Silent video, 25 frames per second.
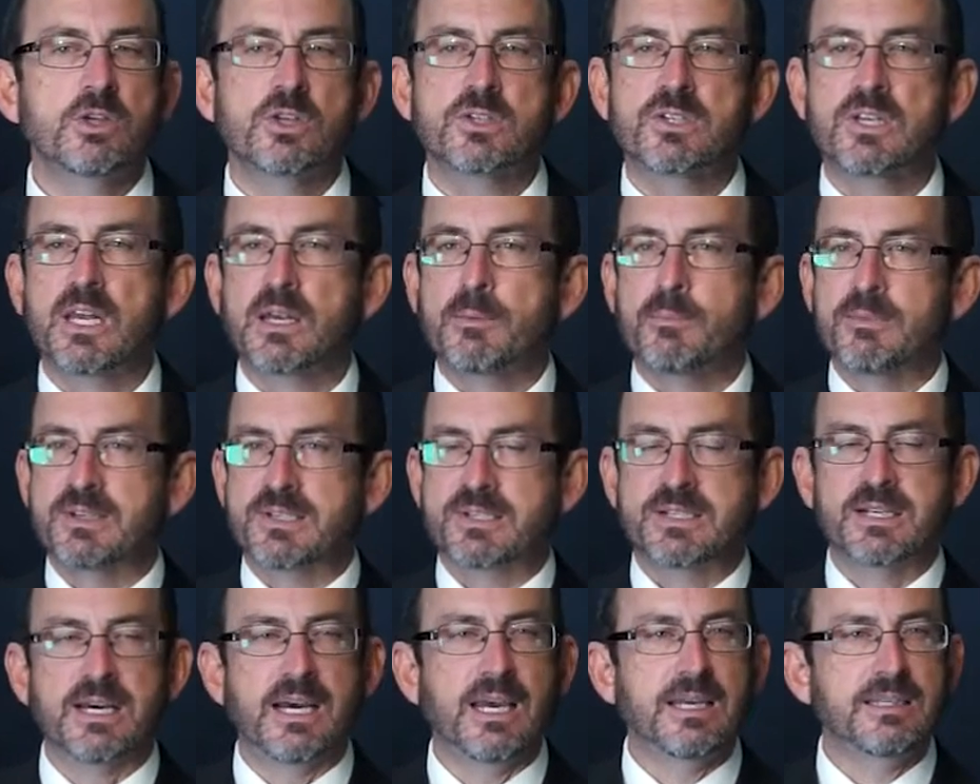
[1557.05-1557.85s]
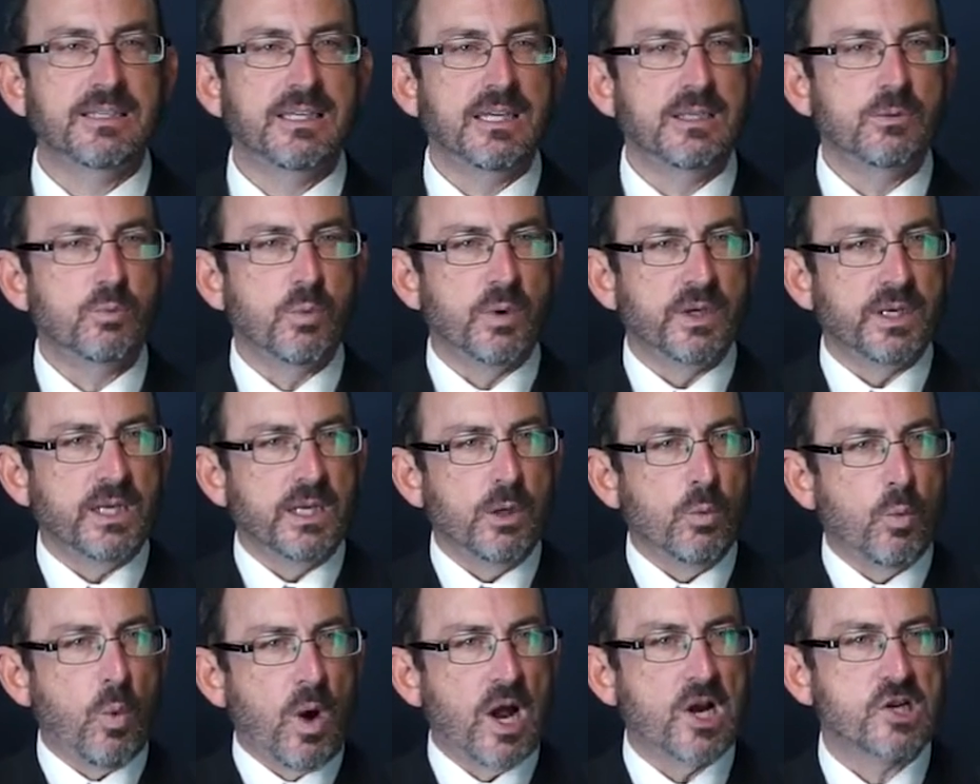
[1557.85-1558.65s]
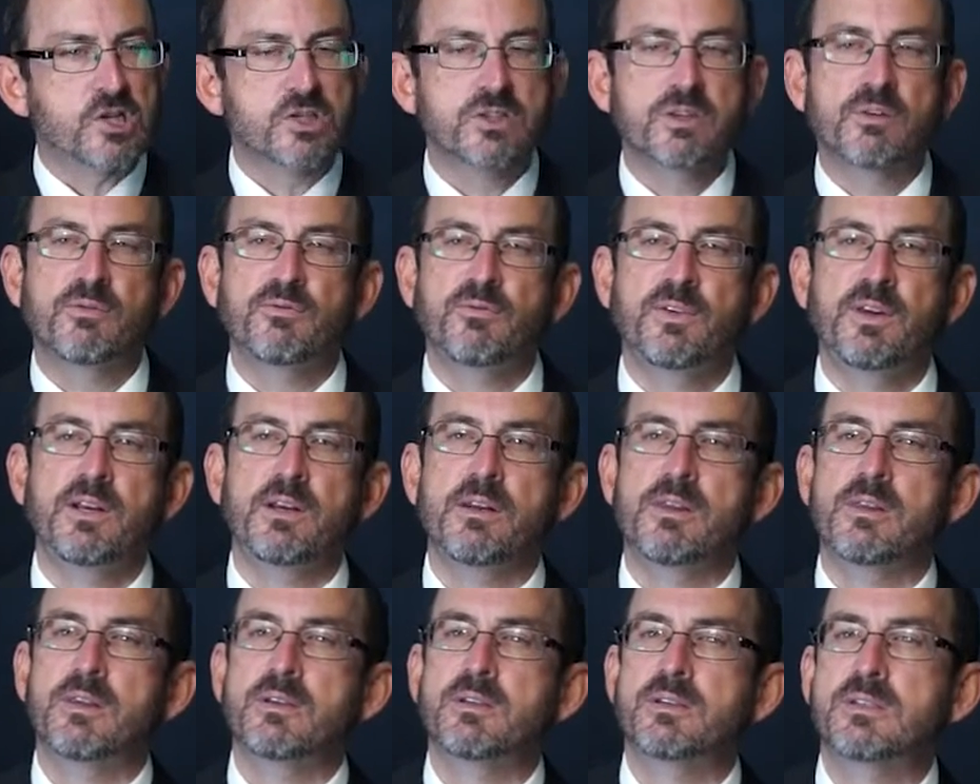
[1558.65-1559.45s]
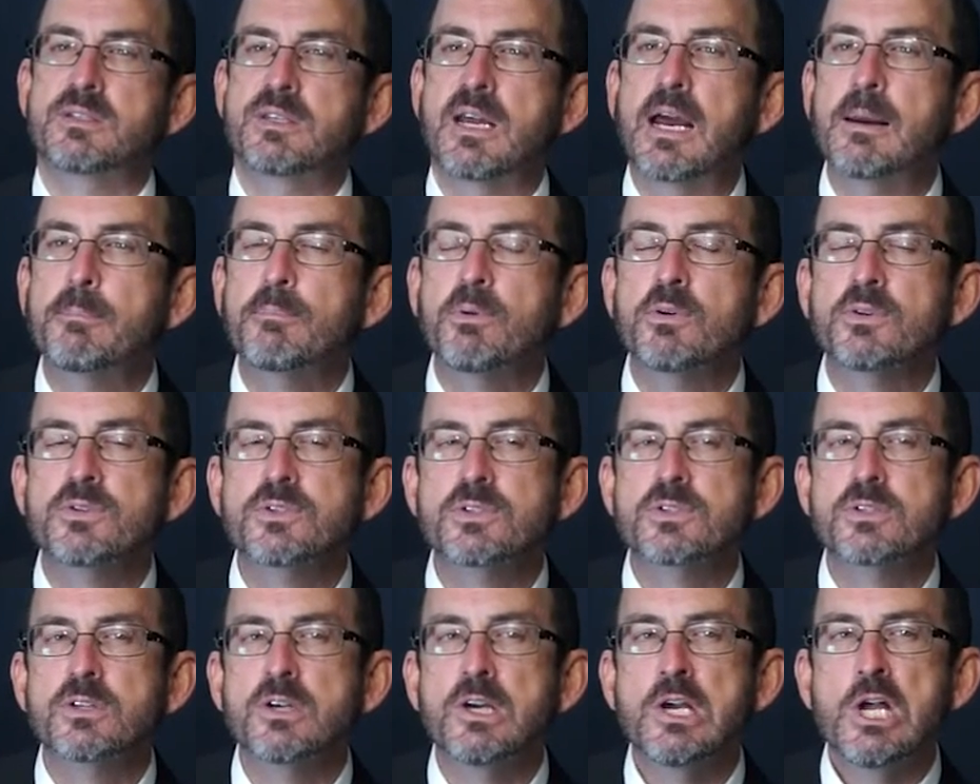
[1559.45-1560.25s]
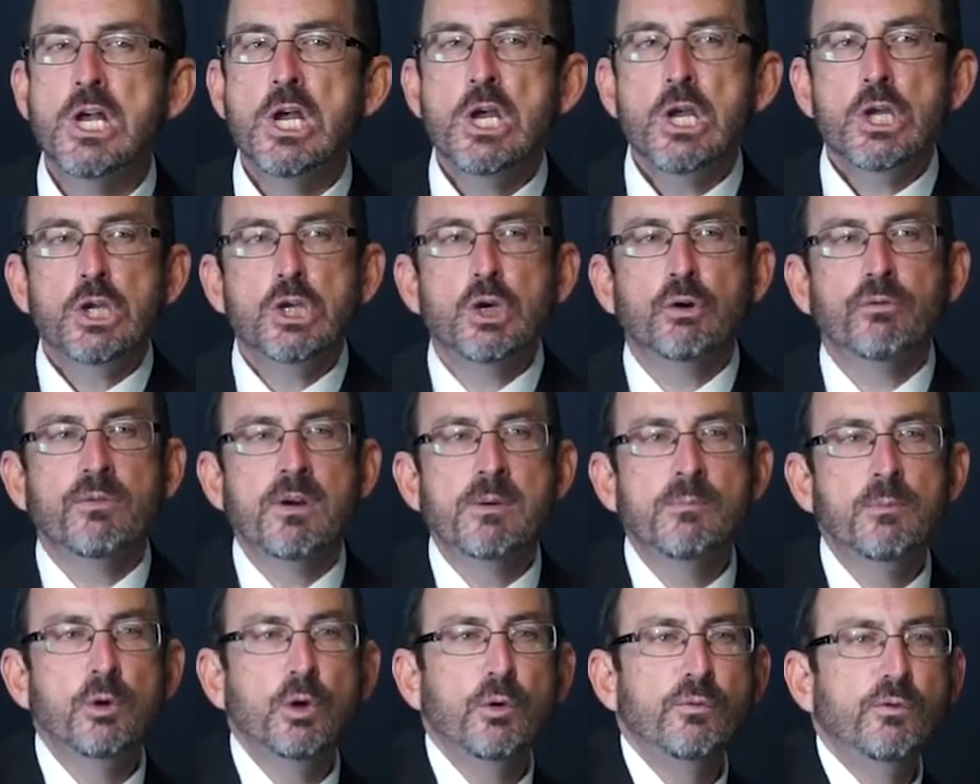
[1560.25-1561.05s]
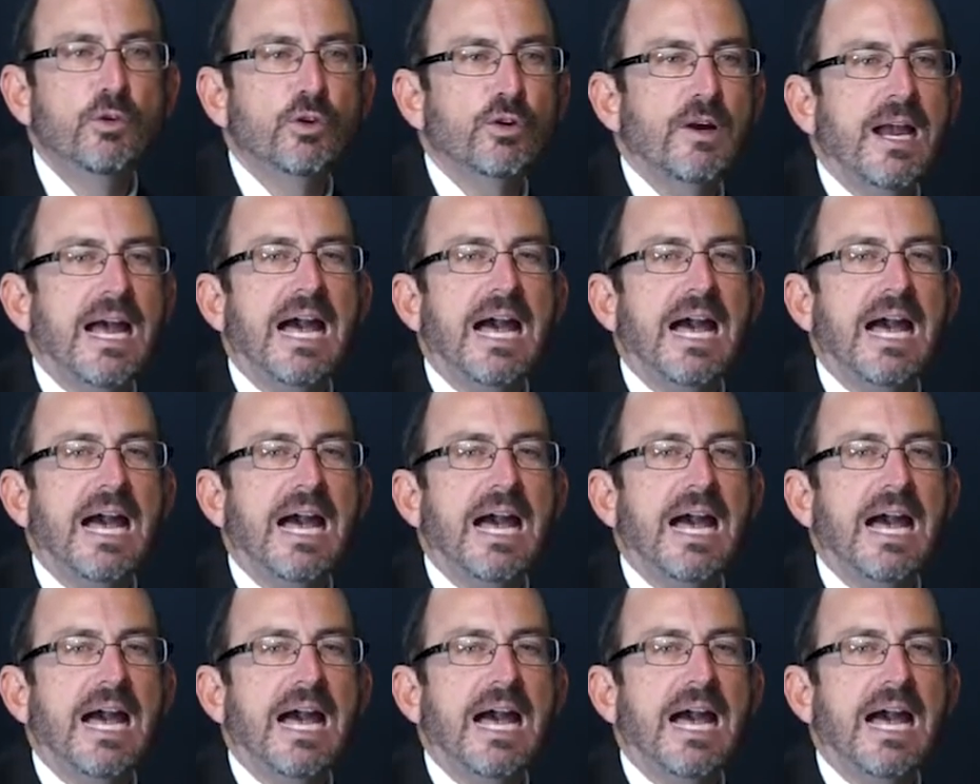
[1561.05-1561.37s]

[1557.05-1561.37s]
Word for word: just like Messiah did when he washed the feet of the disciples. You remove your